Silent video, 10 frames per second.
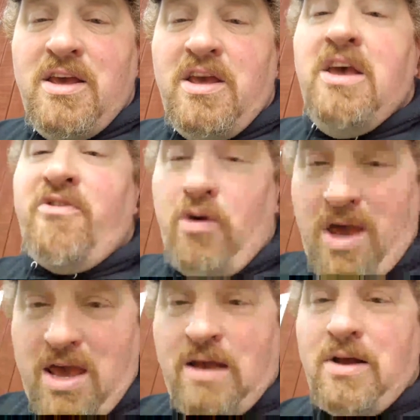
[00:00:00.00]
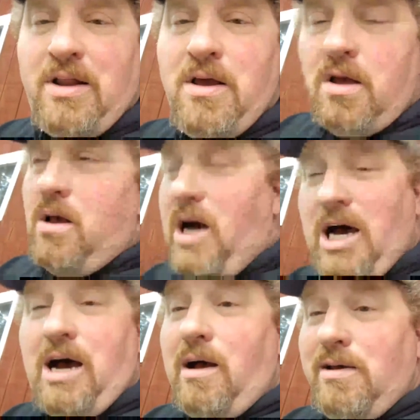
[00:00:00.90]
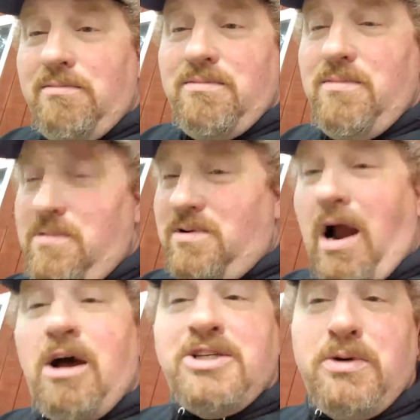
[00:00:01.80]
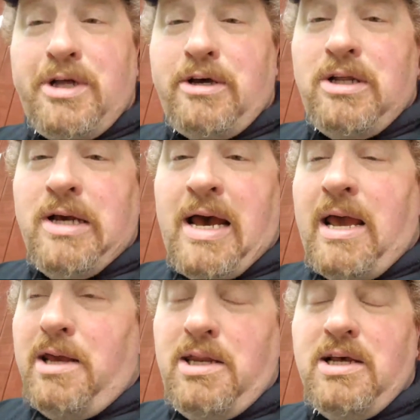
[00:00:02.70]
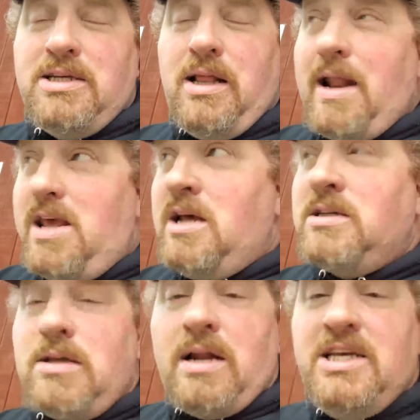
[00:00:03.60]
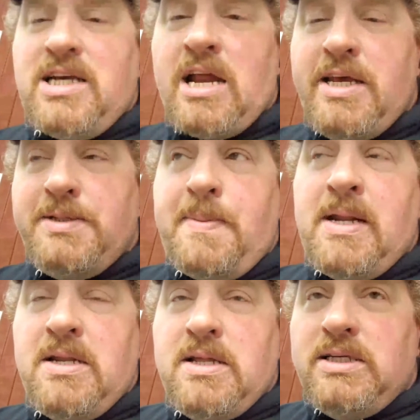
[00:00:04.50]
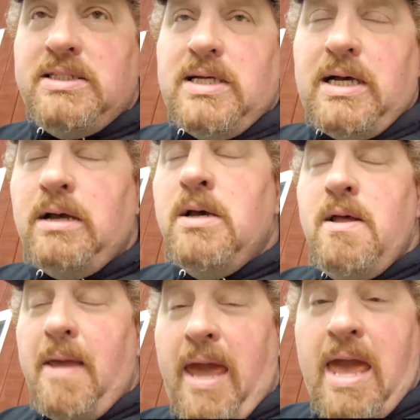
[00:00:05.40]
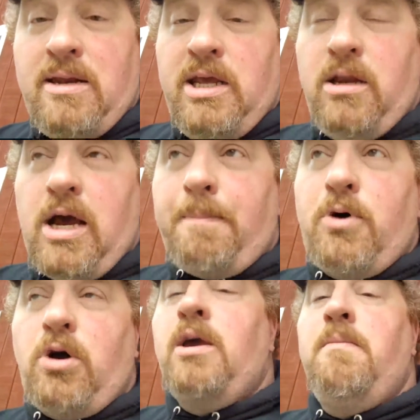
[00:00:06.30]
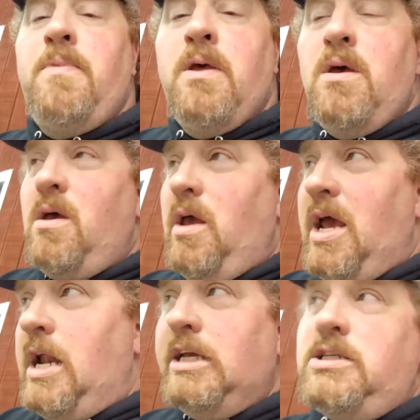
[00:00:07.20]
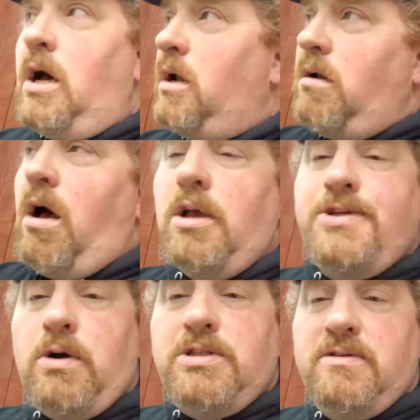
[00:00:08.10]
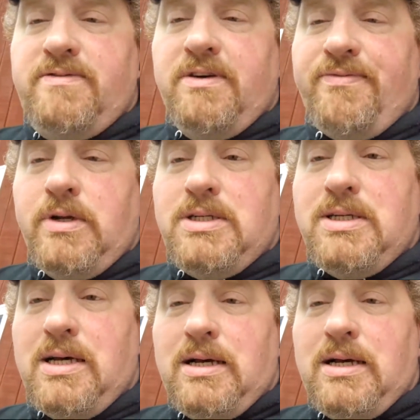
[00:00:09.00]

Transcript: He is okay. England. Carl's a really good guy. He does a lot. He's been in these the canteen cup cooking, and he's done all sorts of different.